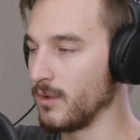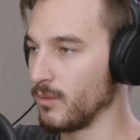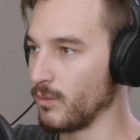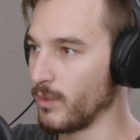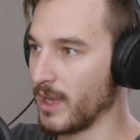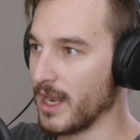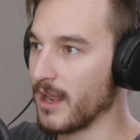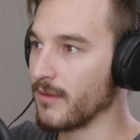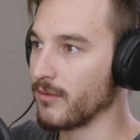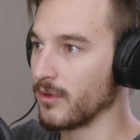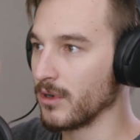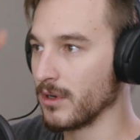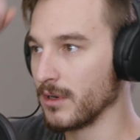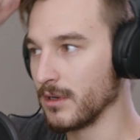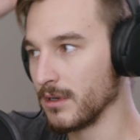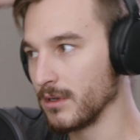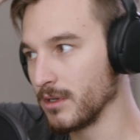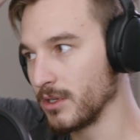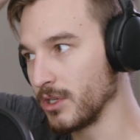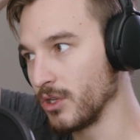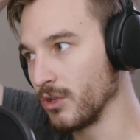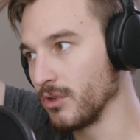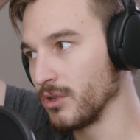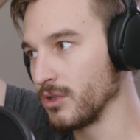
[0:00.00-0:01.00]

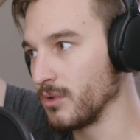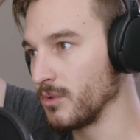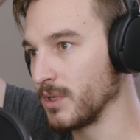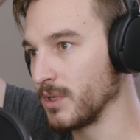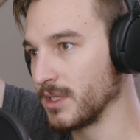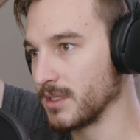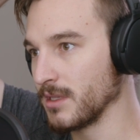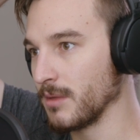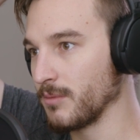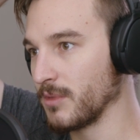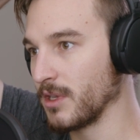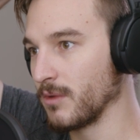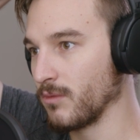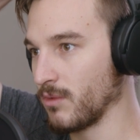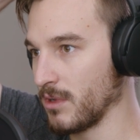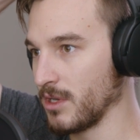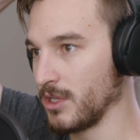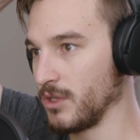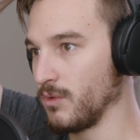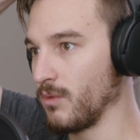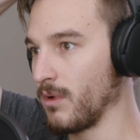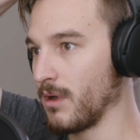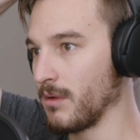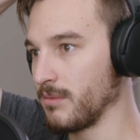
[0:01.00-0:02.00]
Whenever you're doing something where
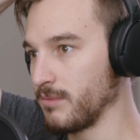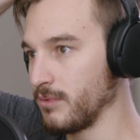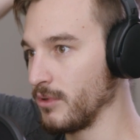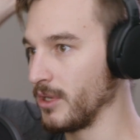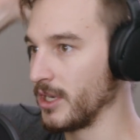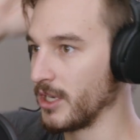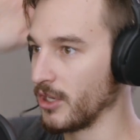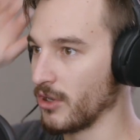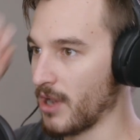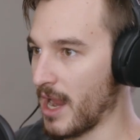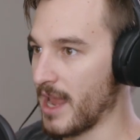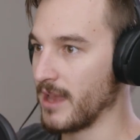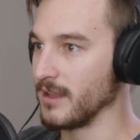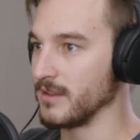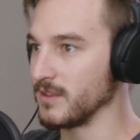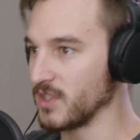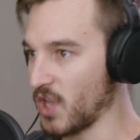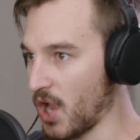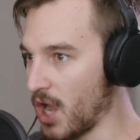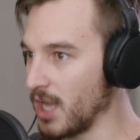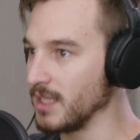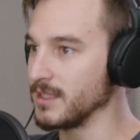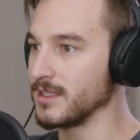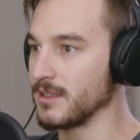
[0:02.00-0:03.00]
you are putting your
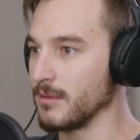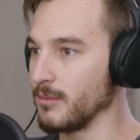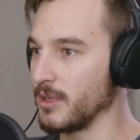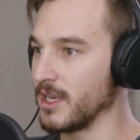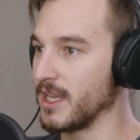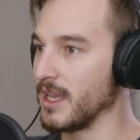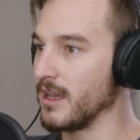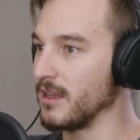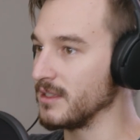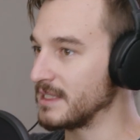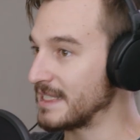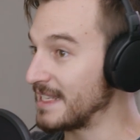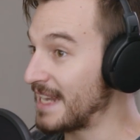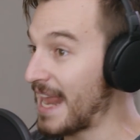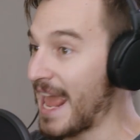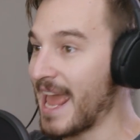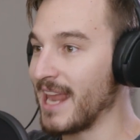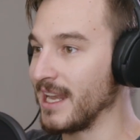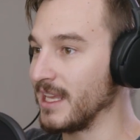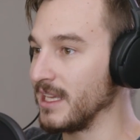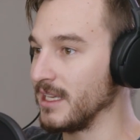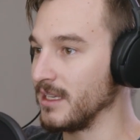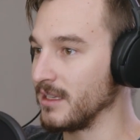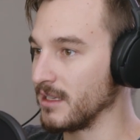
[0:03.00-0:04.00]
hands on somebody else in
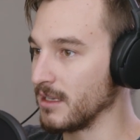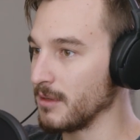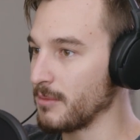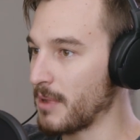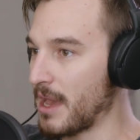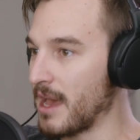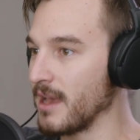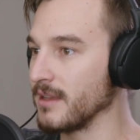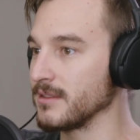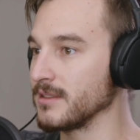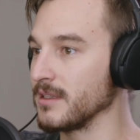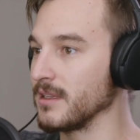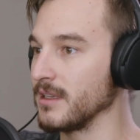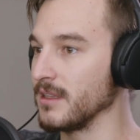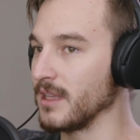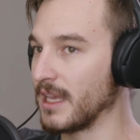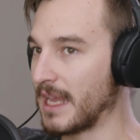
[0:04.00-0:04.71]
any capacity,